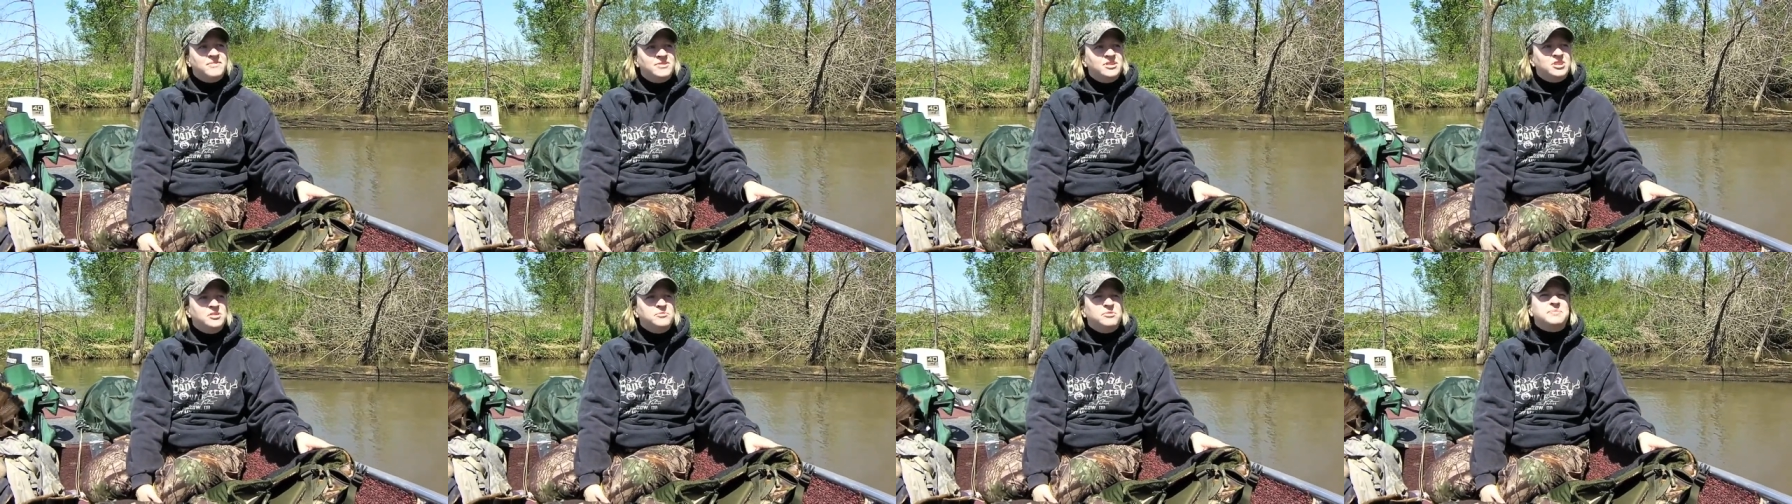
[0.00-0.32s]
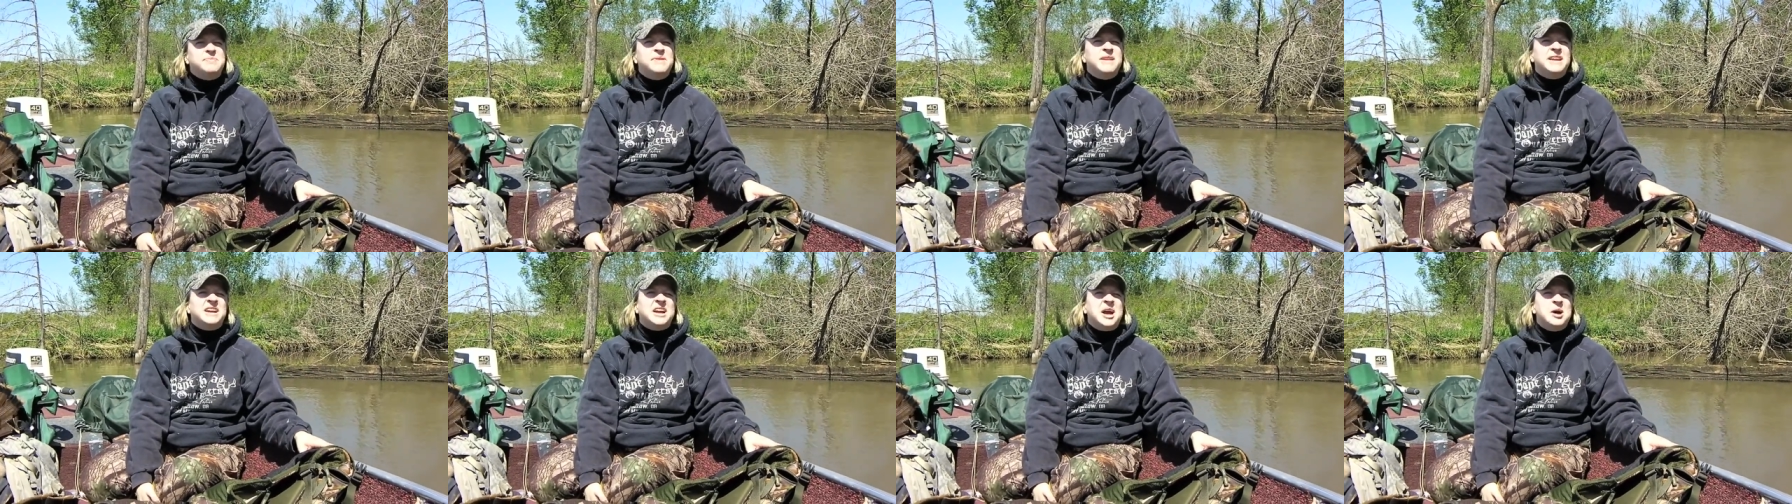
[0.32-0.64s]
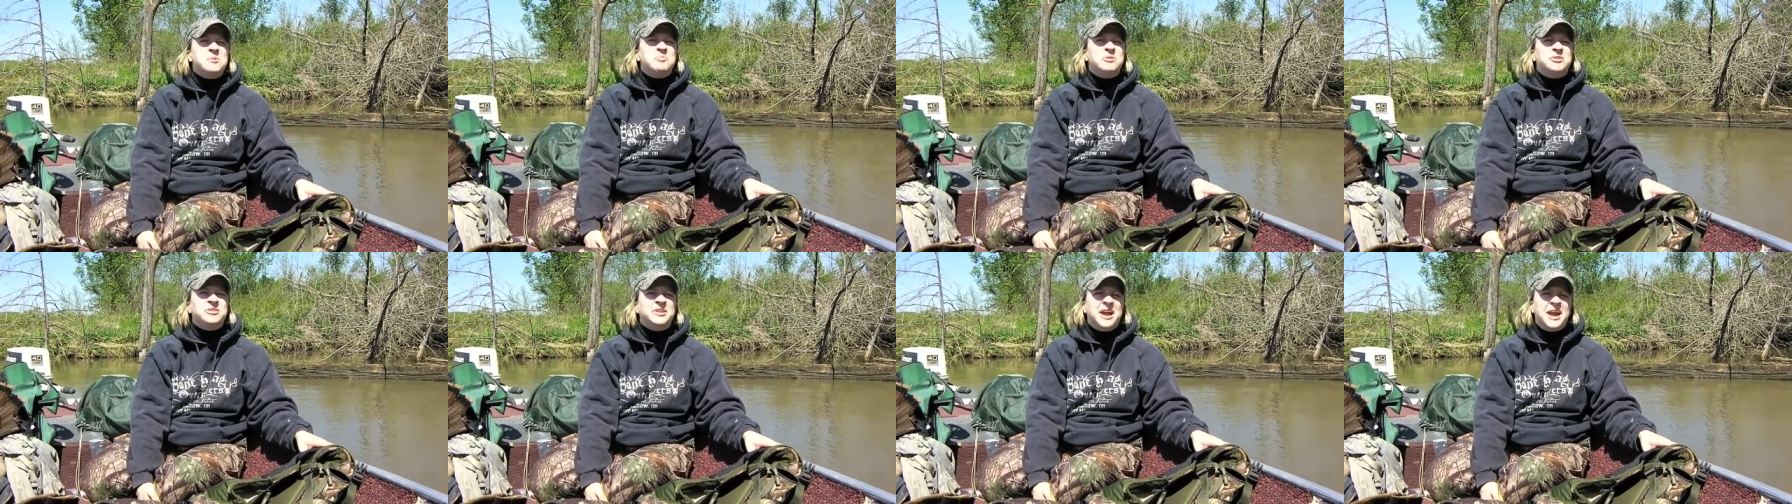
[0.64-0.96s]
little bit of
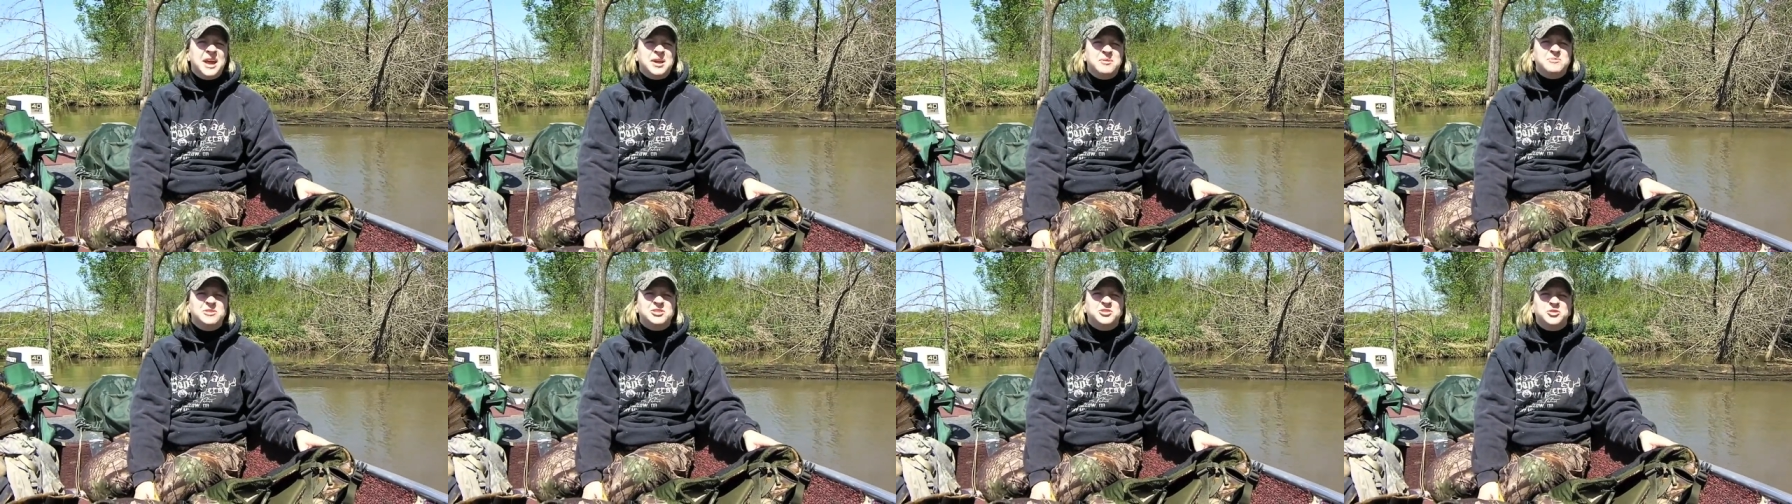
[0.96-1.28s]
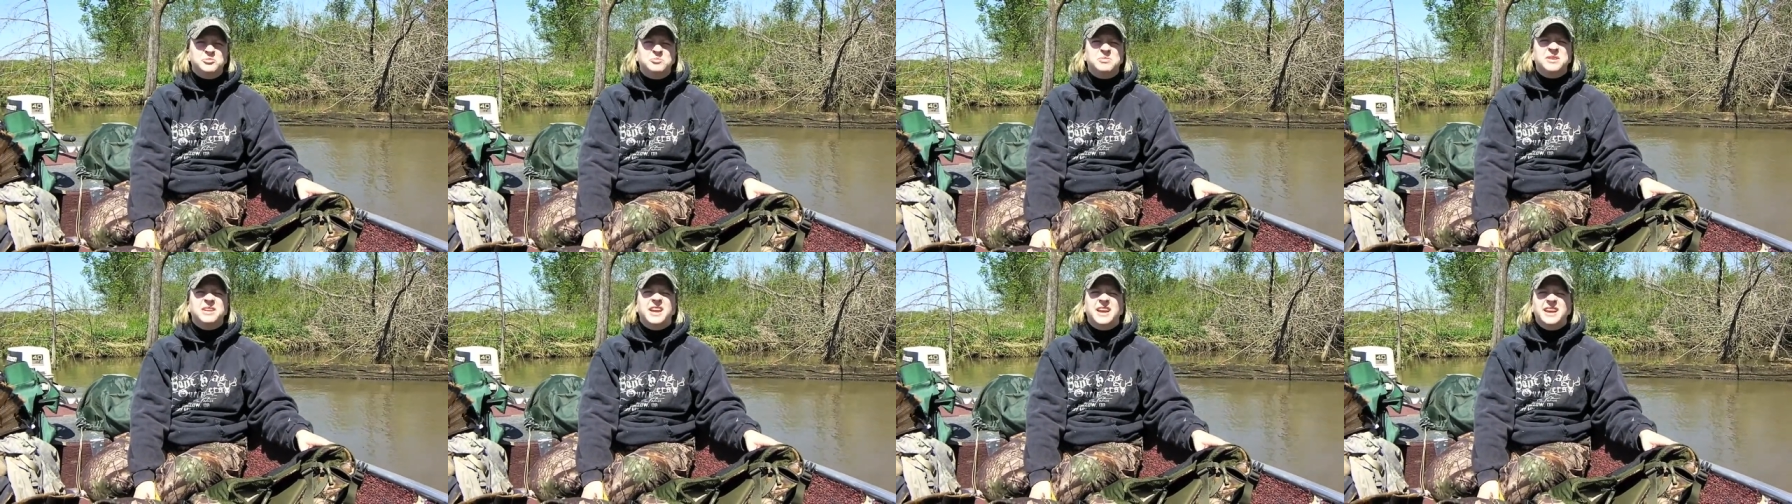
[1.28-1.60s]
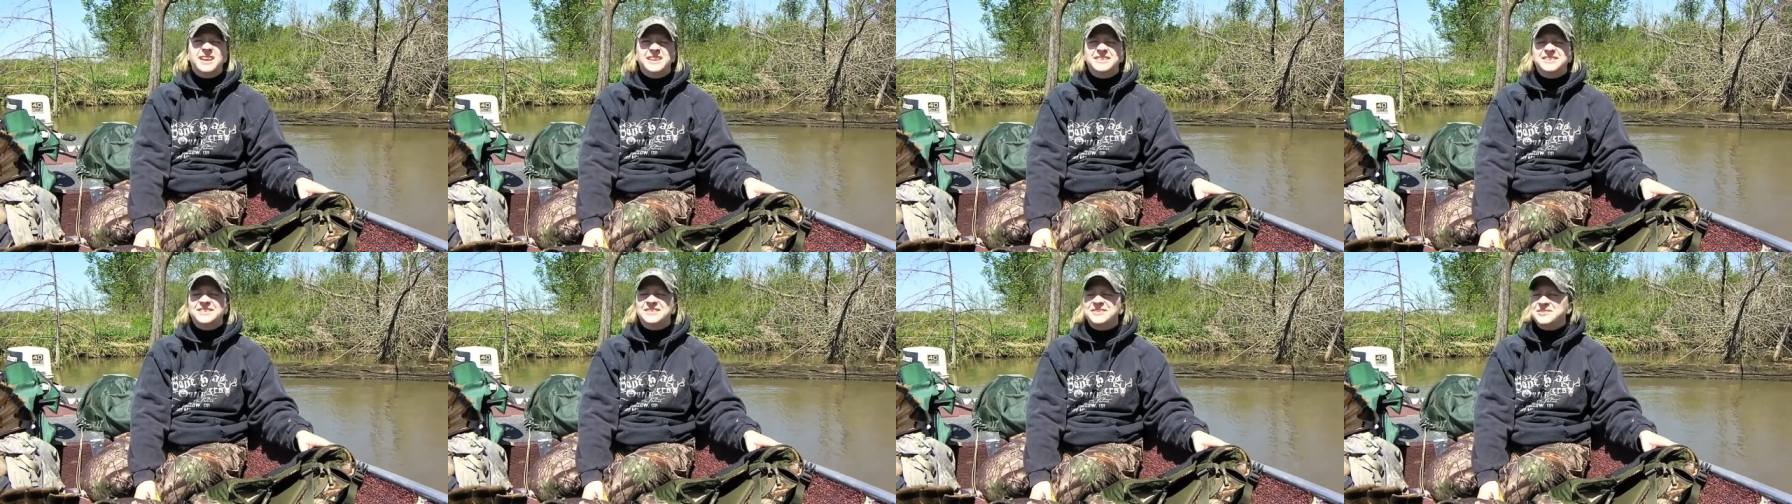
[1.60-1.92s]
couple time, which would be
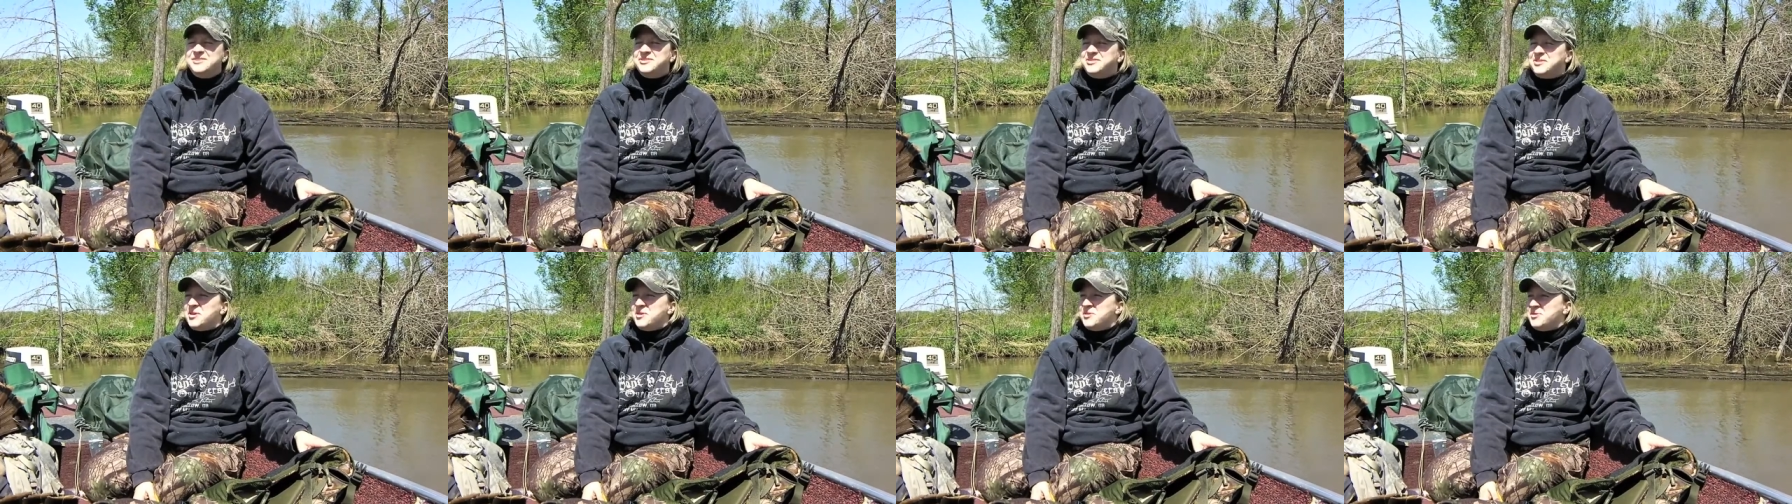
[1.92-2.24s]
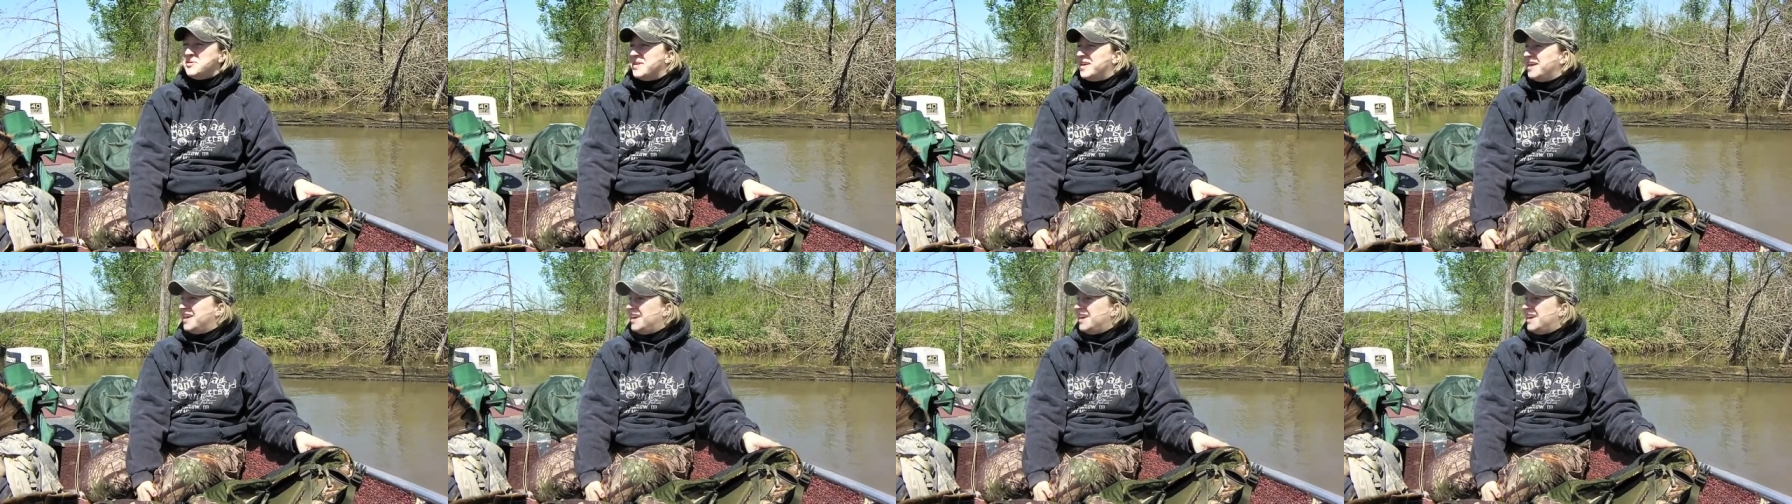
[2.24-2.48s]
nice. So,